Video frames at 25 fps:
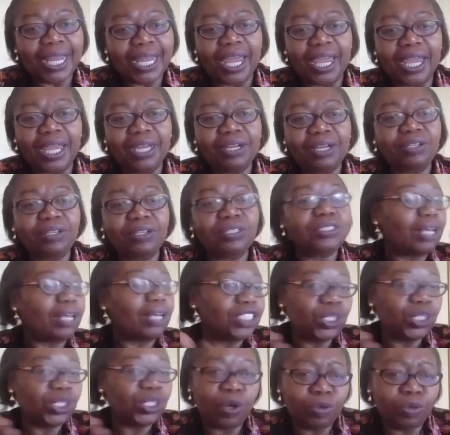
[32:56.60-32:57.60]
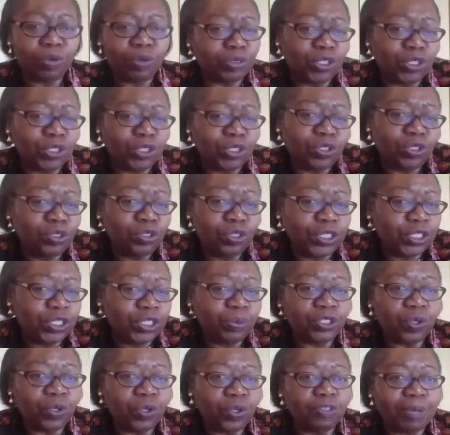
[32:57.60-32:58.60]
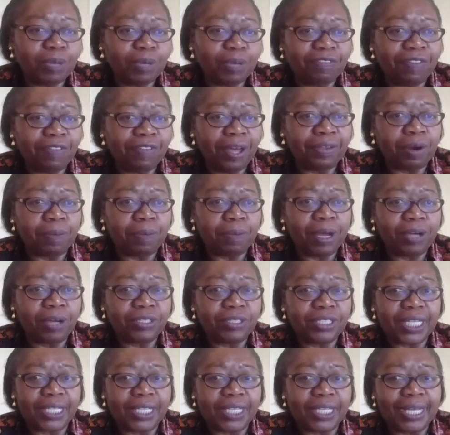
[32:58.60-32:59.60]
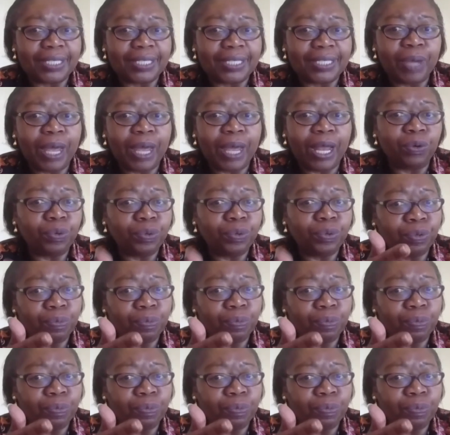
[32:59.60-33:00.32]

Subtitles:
day, because she would talk to my father about it as well,